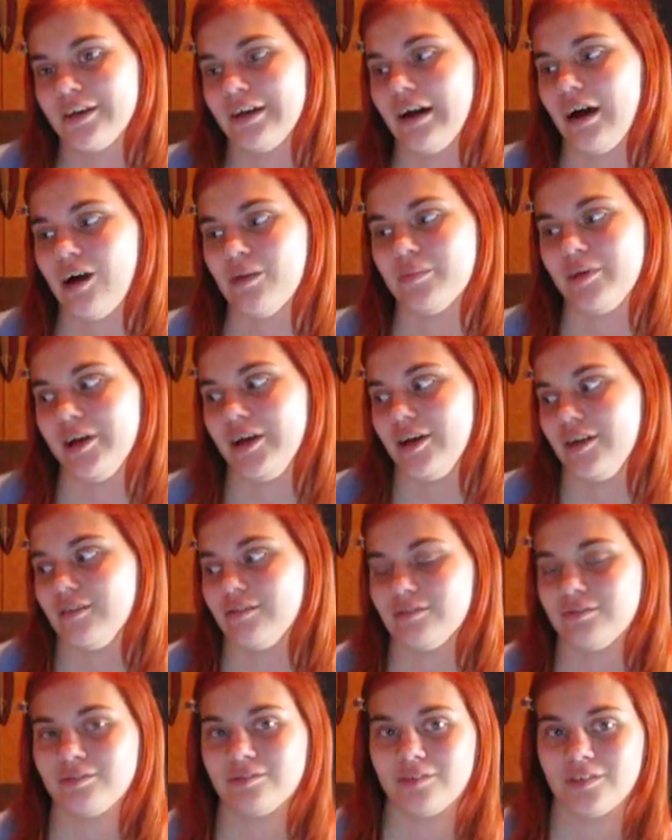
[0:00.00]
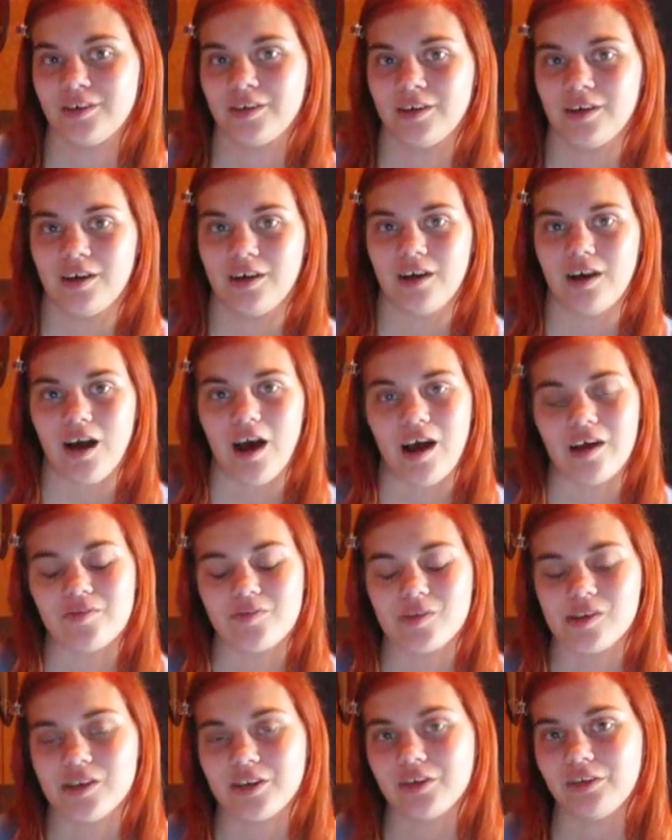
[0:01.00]
I mean, I've
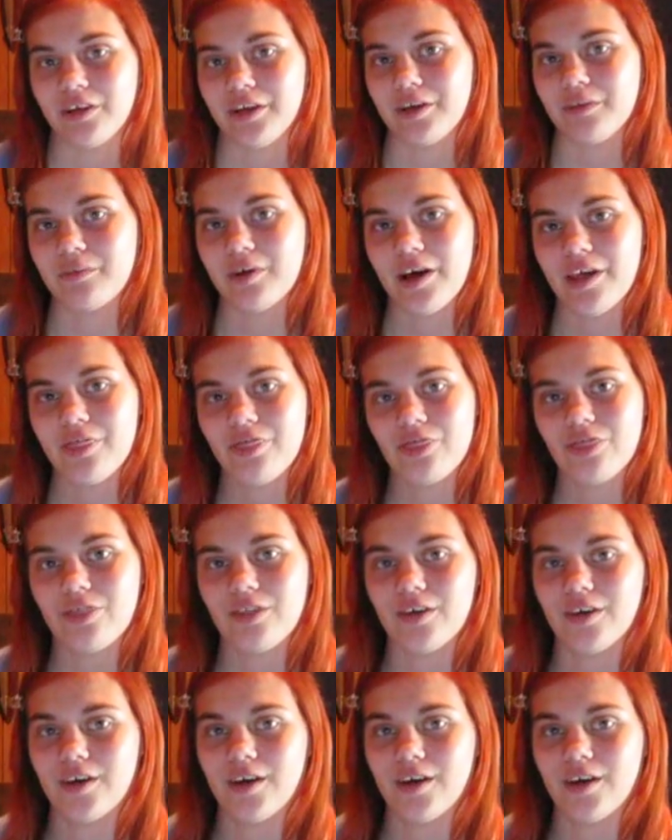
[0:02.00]
been dealing with